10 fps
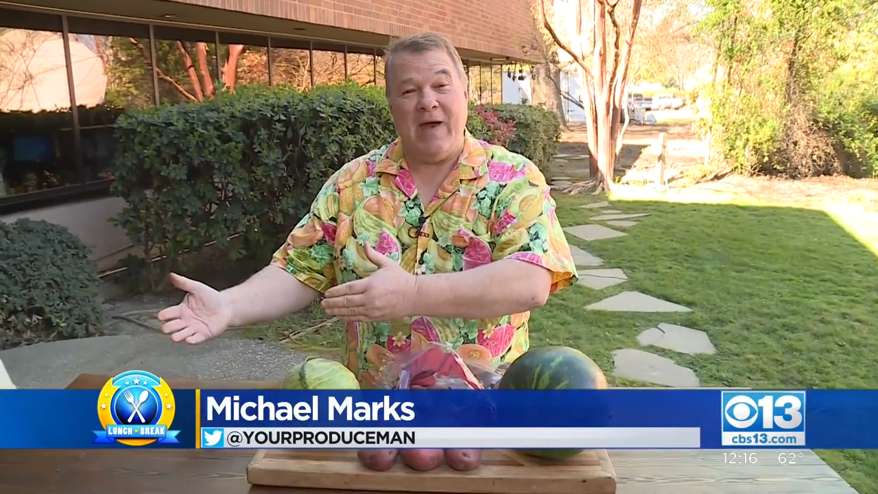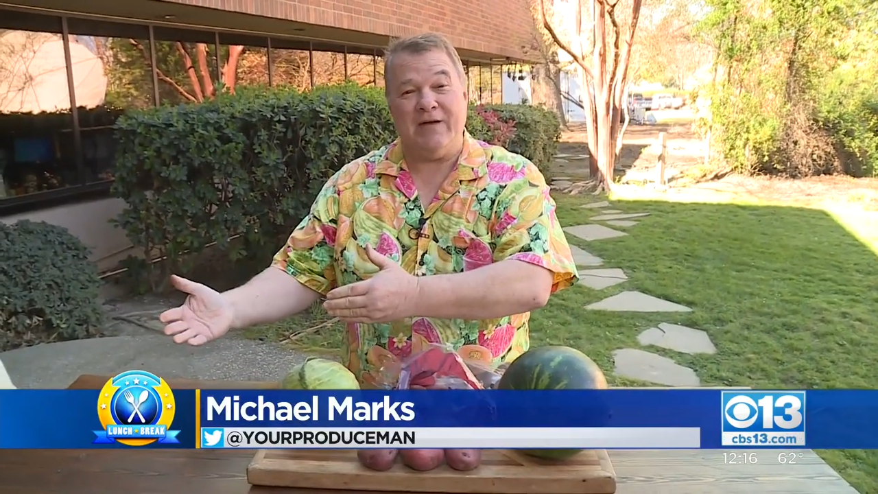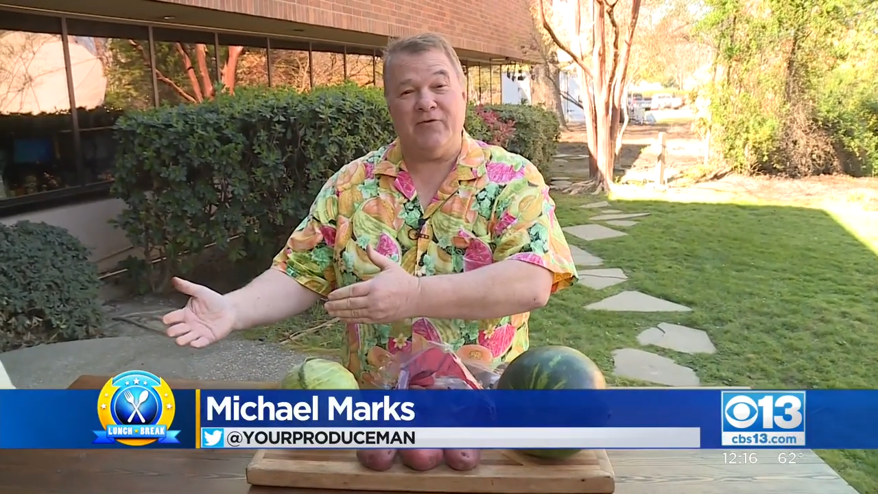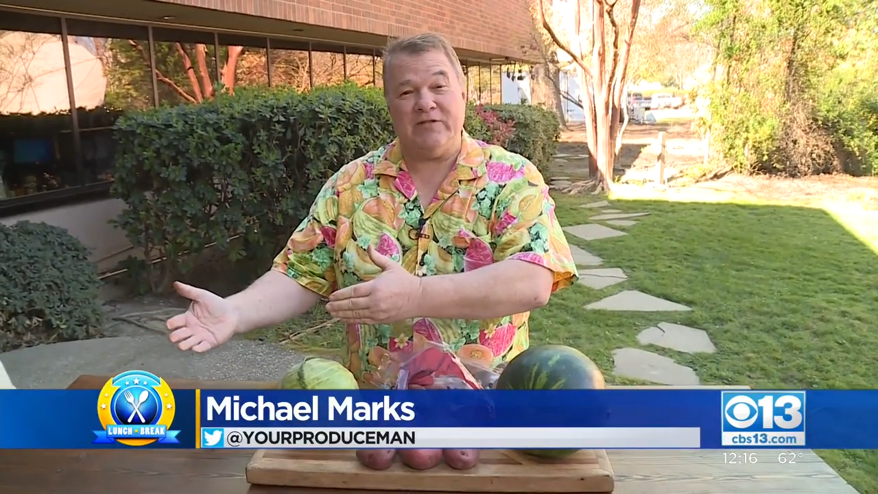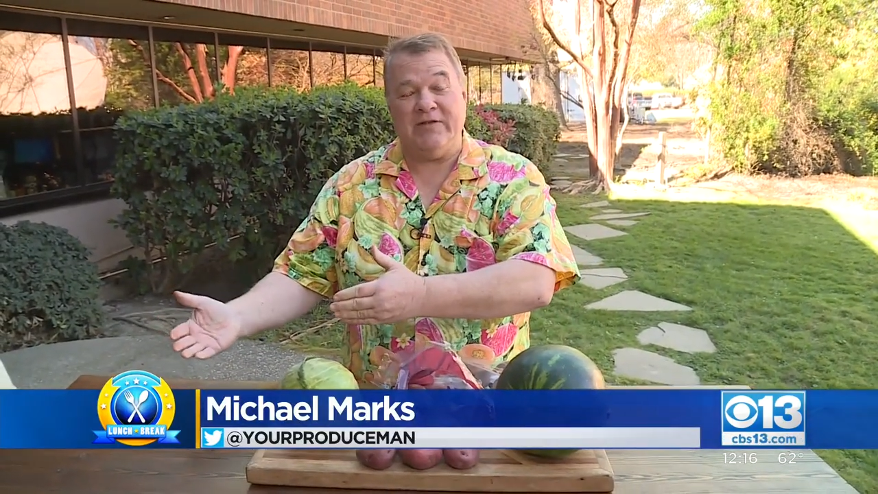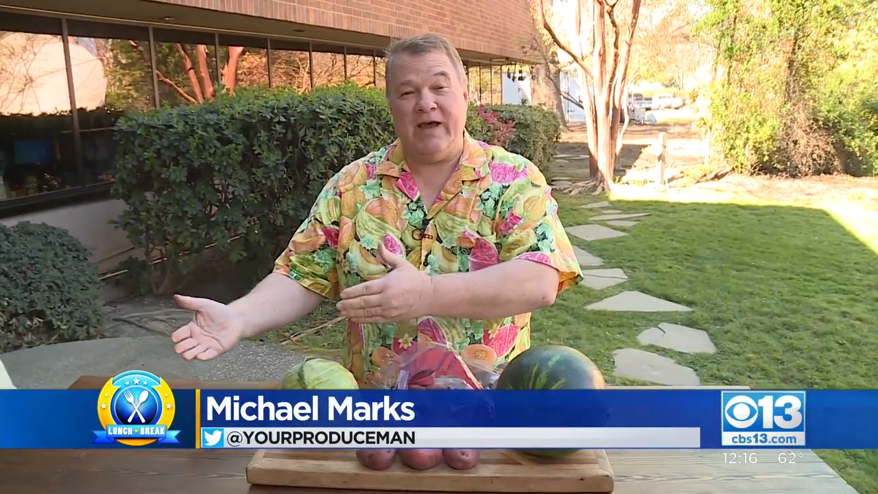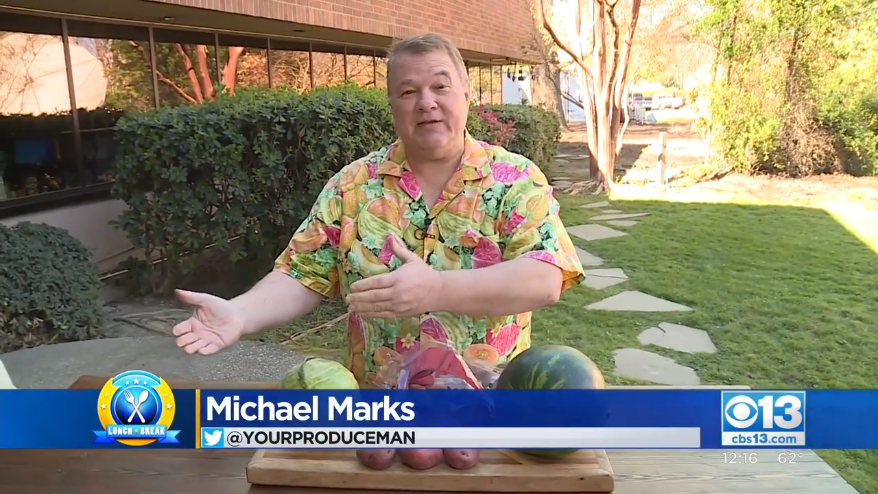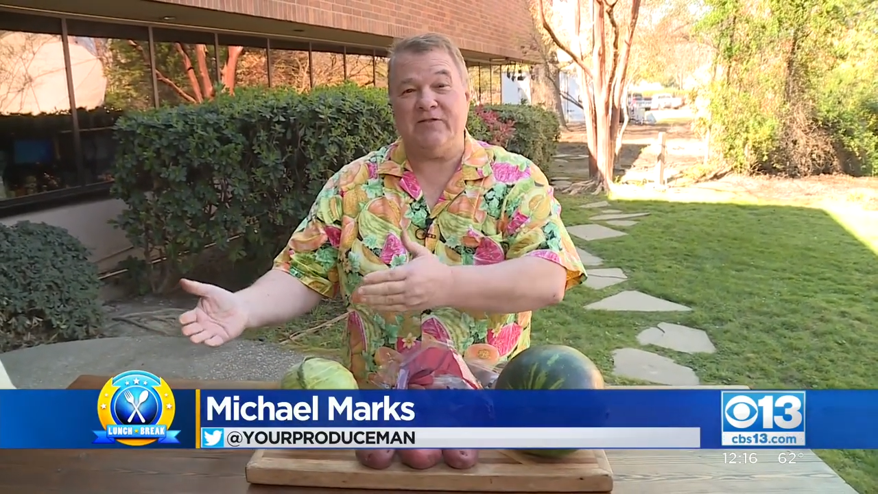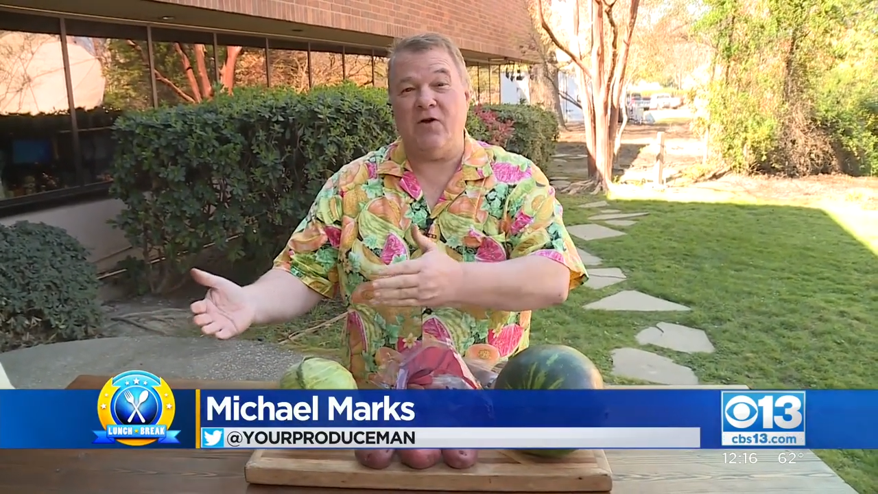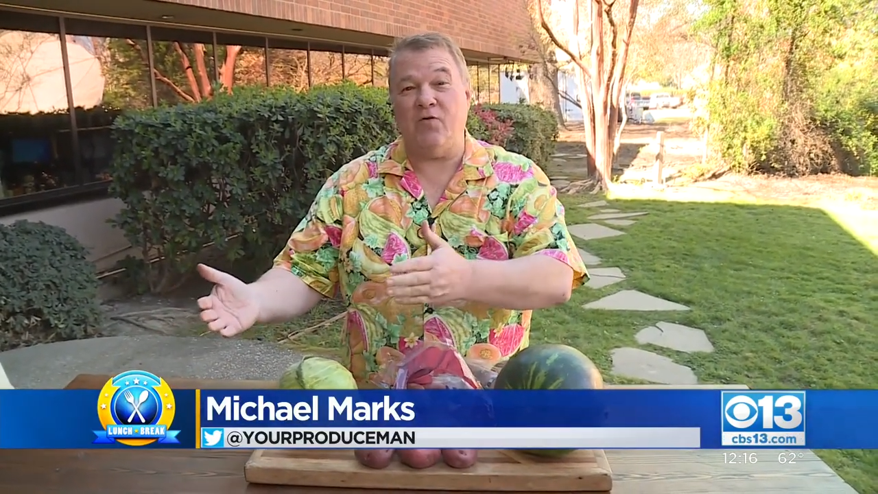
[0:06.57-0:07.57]
Patrick's Day,
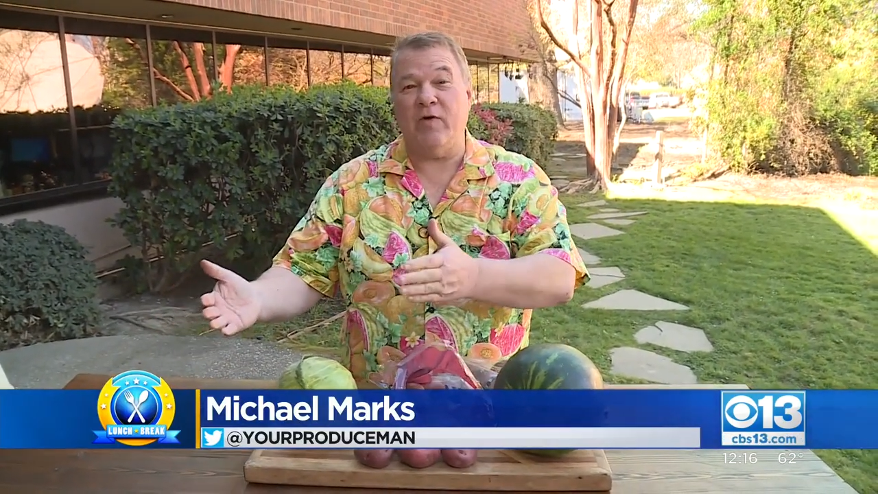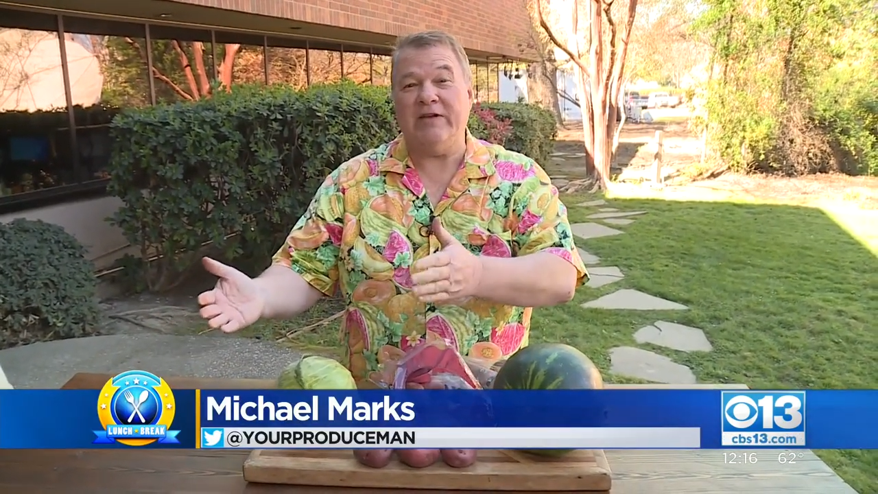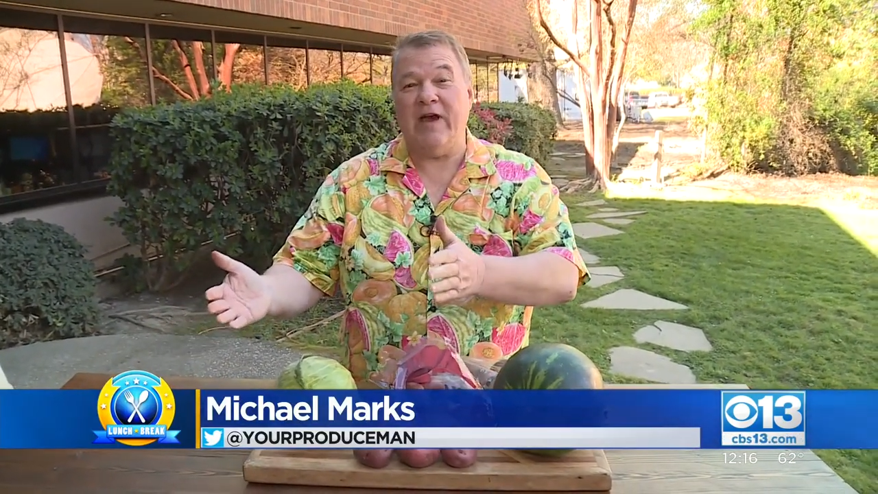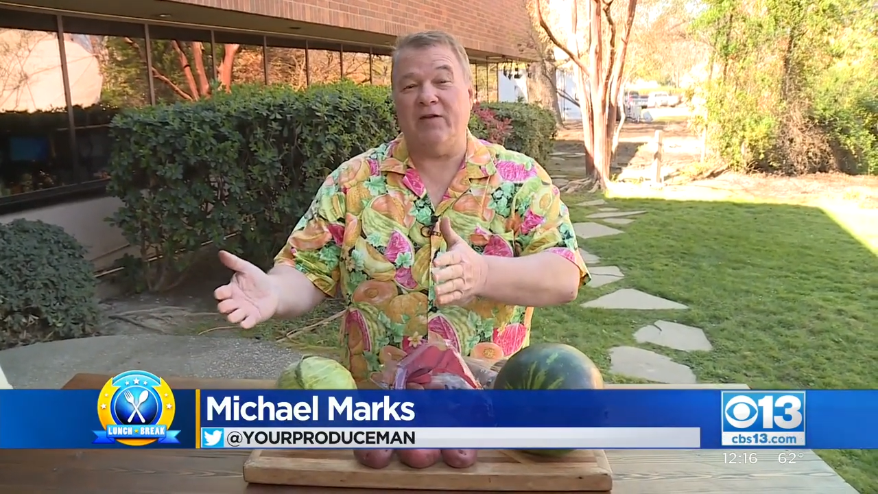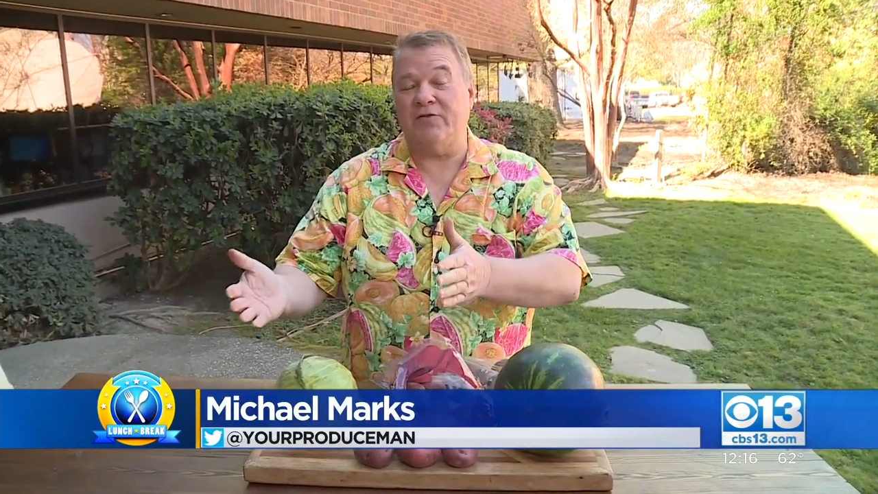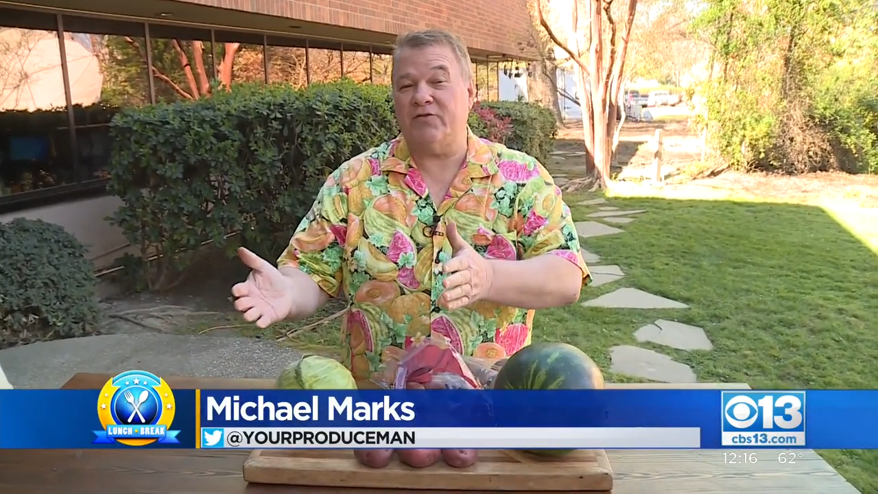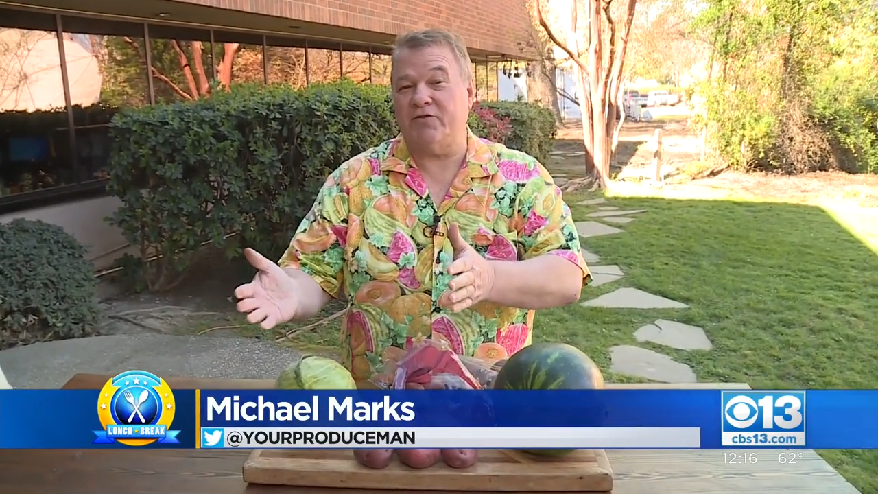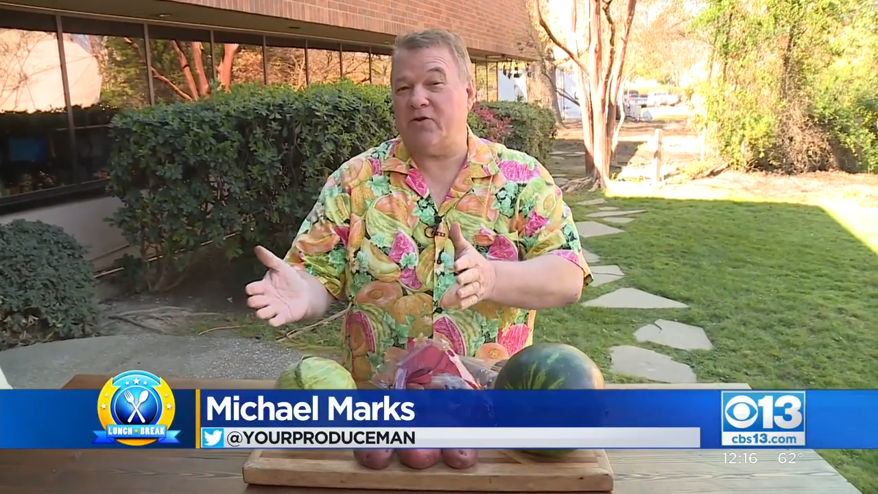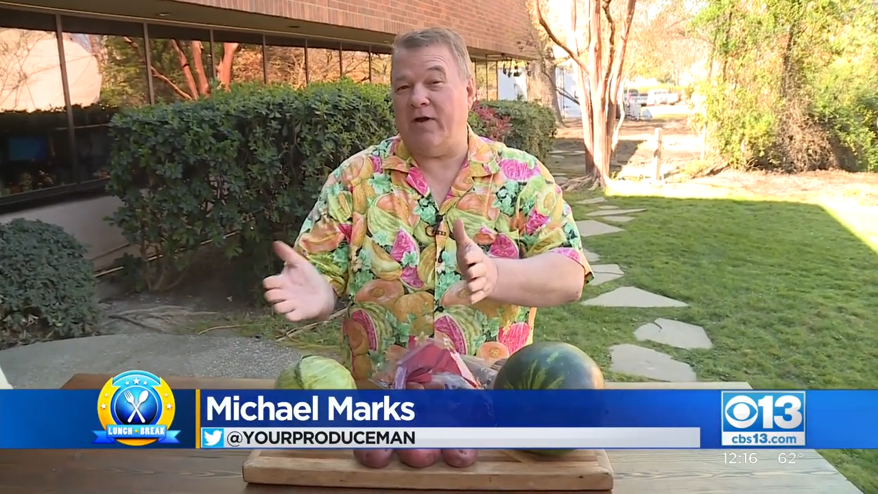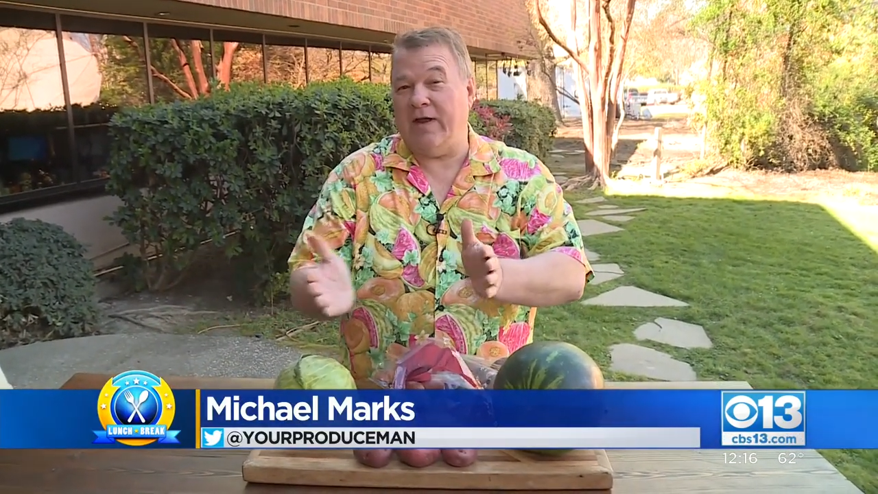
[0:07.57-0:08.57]
so retailers are
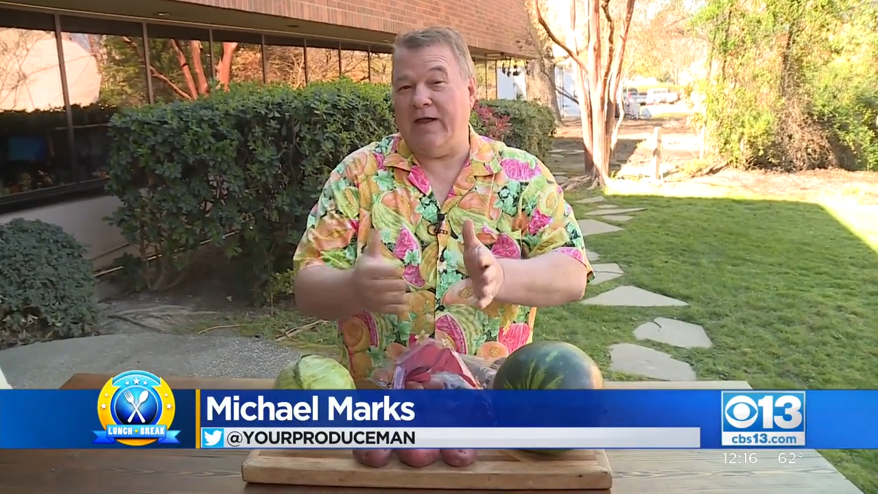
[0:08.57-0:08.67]
starting to